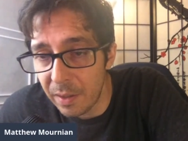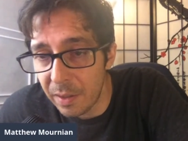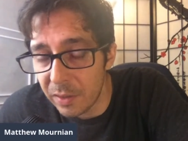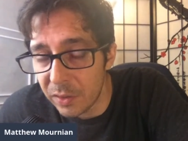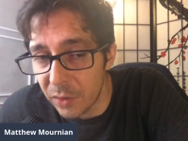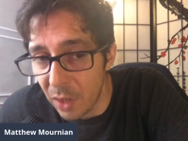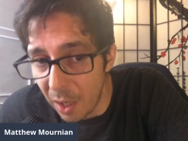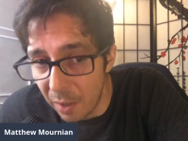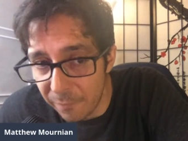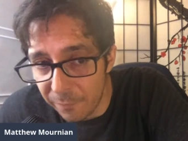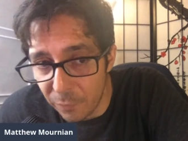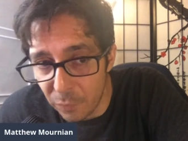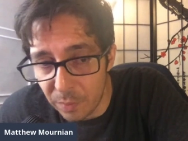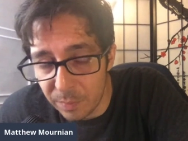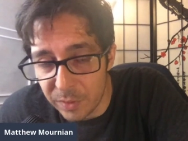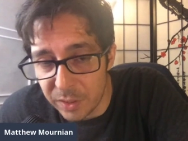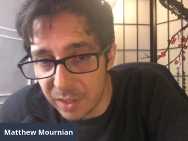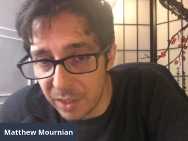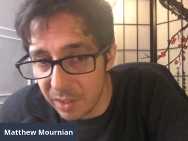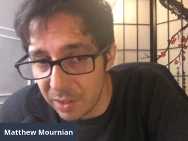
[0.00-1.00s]
thought form
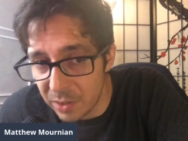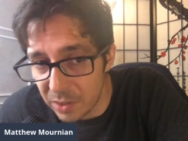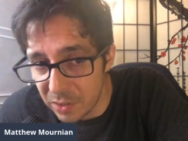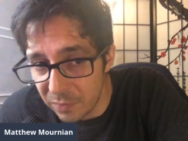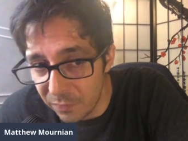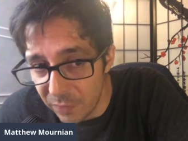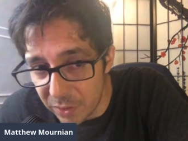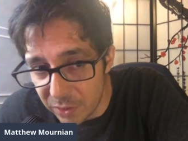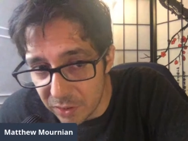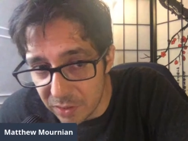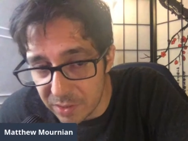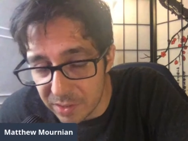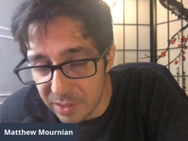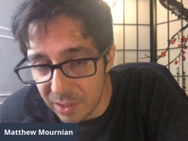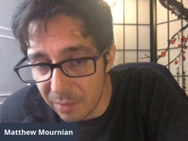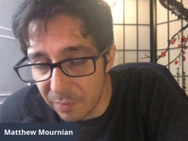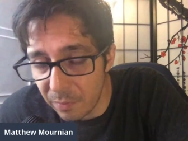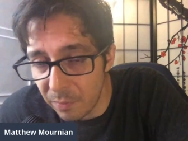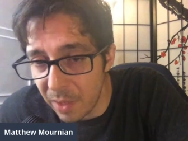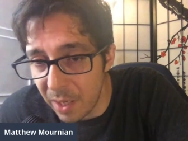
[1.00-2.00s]
changes, visions that
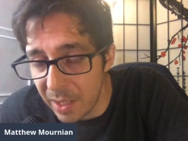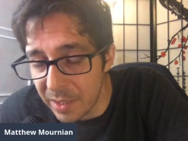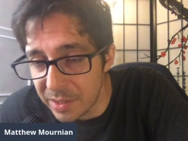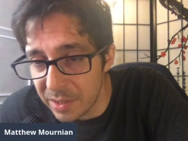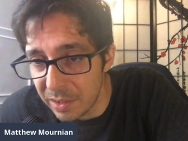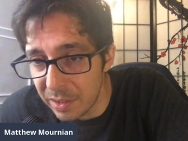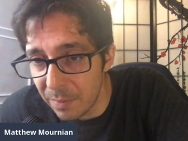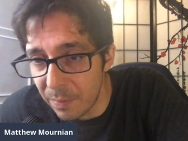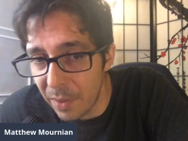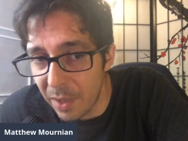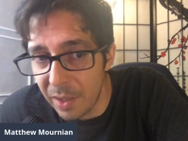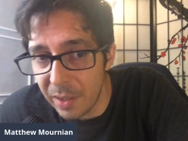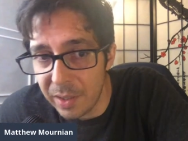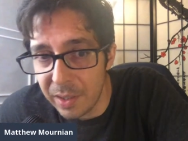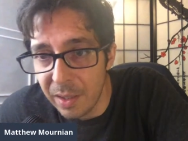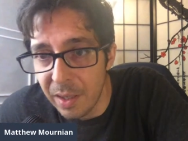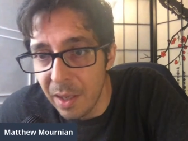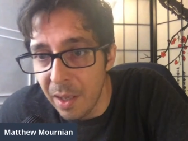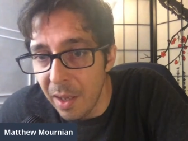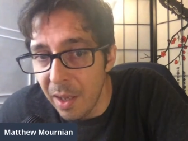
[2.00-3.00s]
arise in the body,
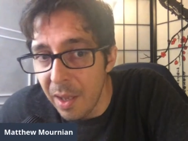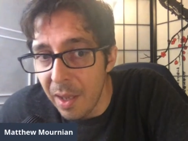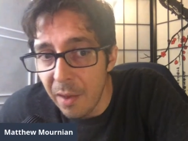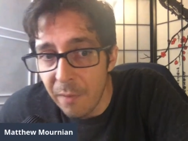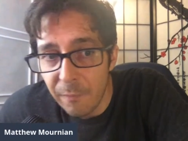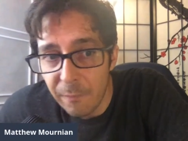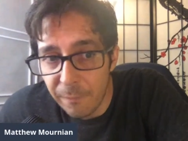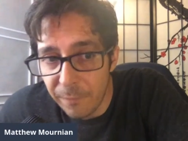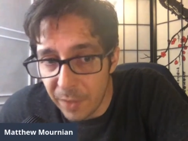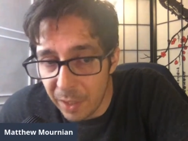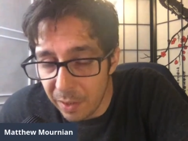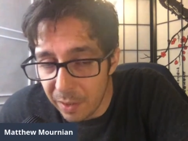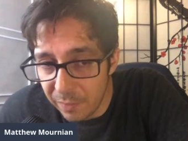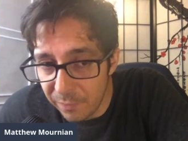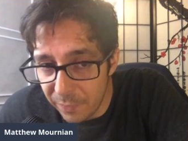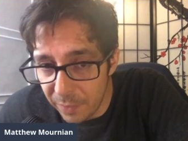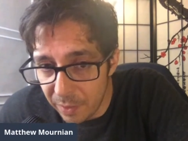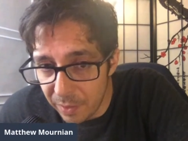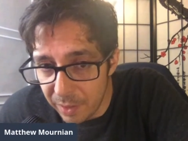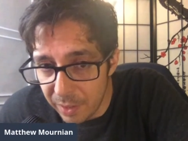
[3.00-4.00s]
very,
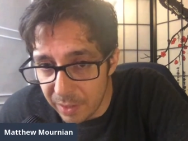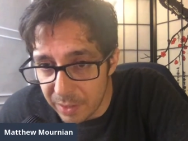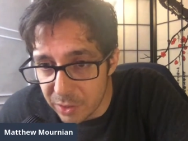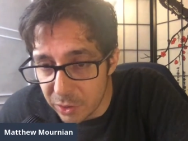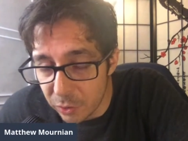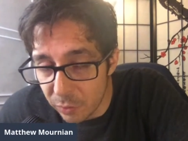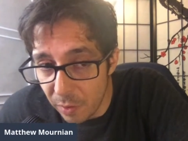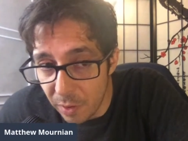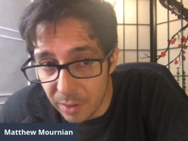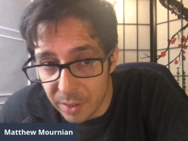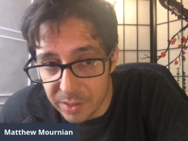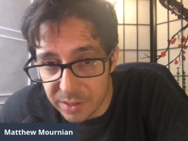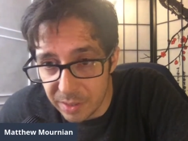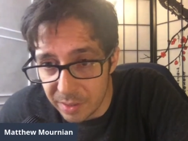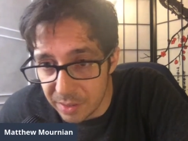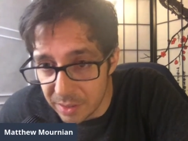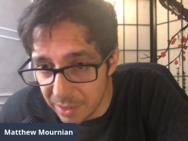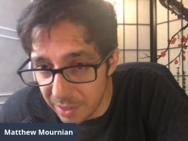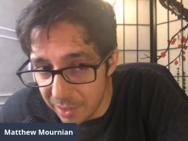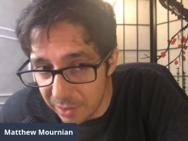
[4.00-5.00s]
very strong
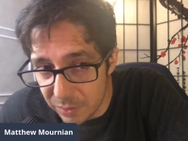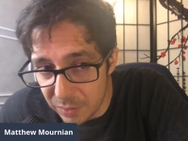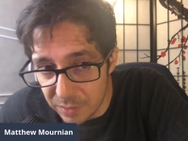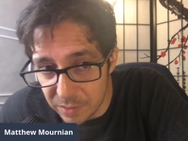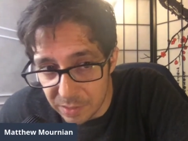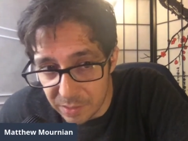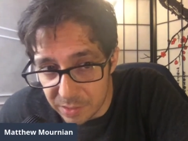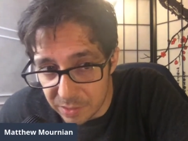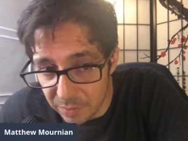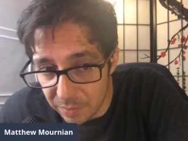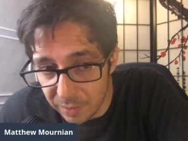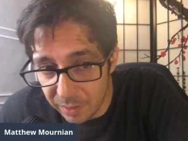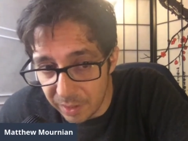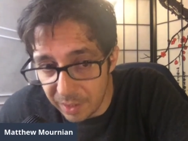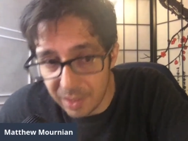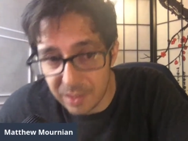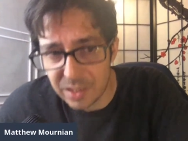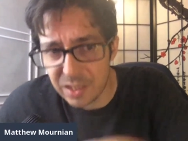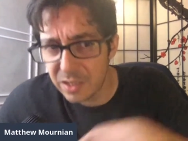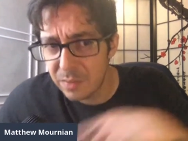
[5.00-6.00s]
sensations. In certain
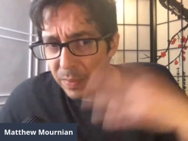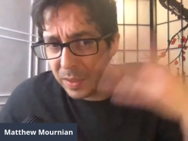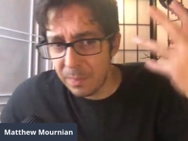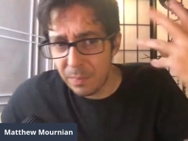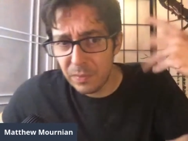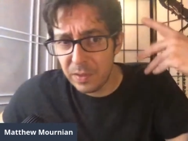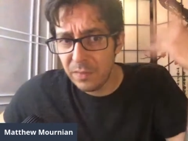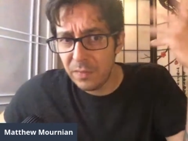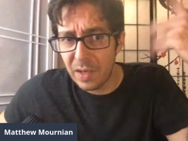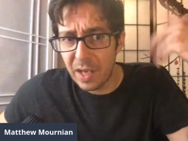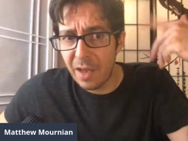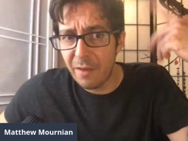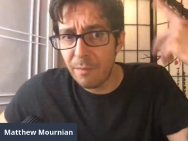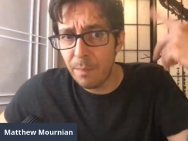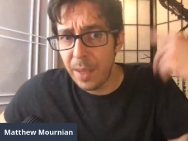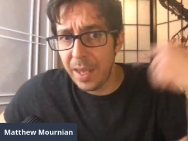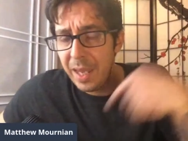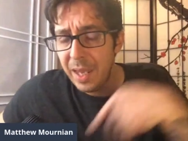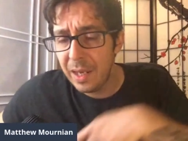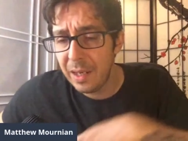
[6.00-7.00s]
cases, people even have
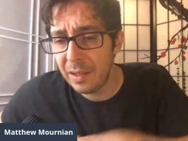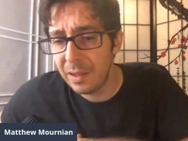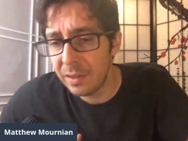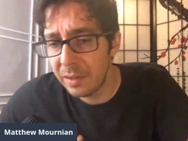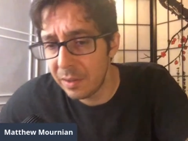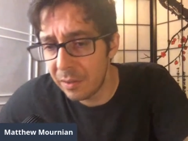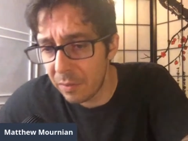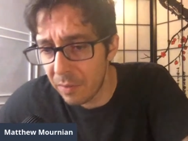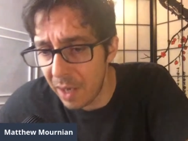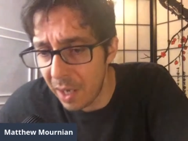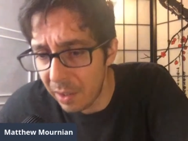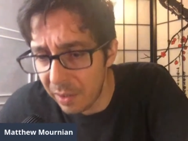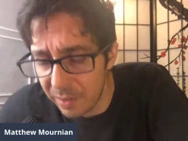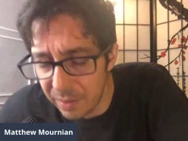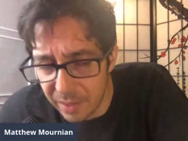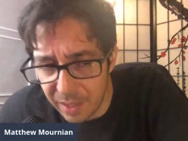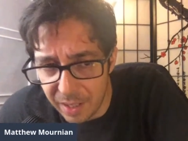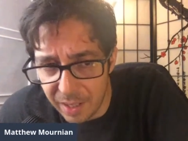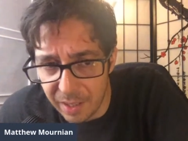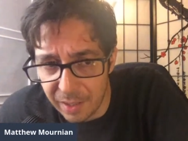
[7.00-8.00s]
pain in the crown of the
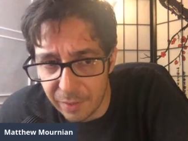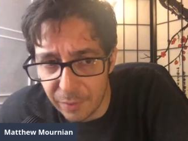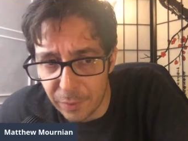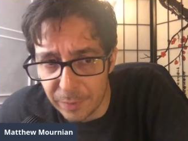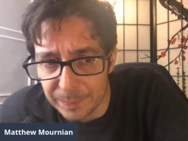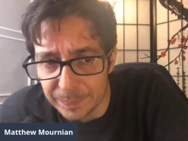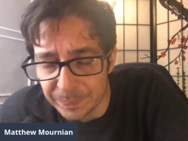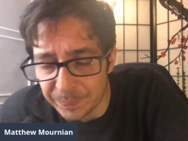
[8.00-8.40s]
head or